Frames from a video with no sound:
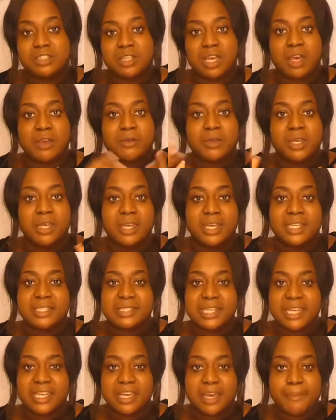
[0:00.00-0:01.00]
So it's
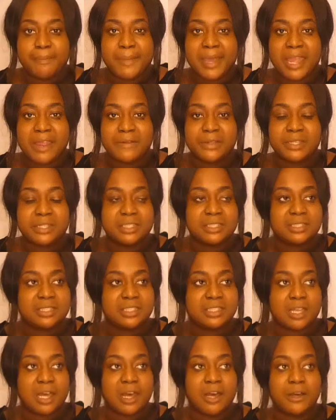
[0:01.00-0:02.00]
like an American
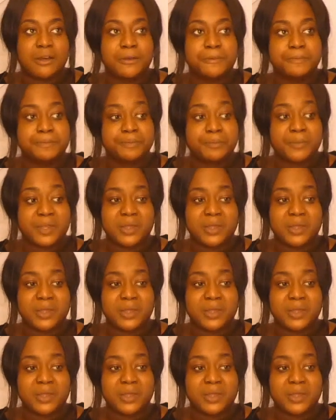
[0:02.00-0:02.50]
style.